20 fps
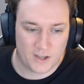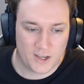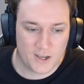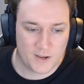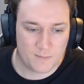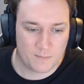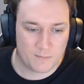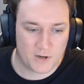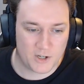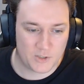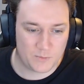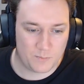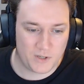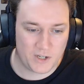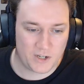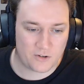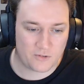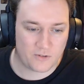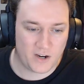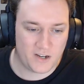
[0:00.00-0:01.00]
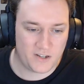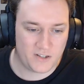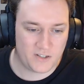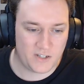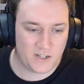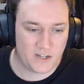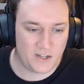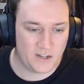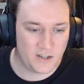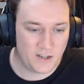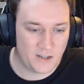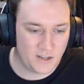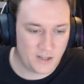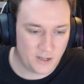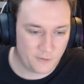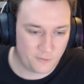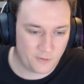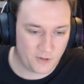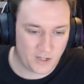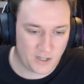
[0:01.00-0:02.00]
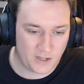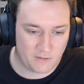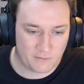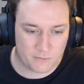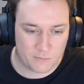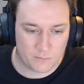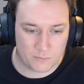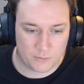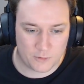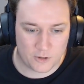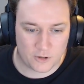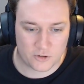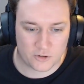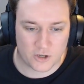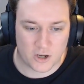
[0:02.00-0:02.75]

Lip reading: It must be crazy if it even blocks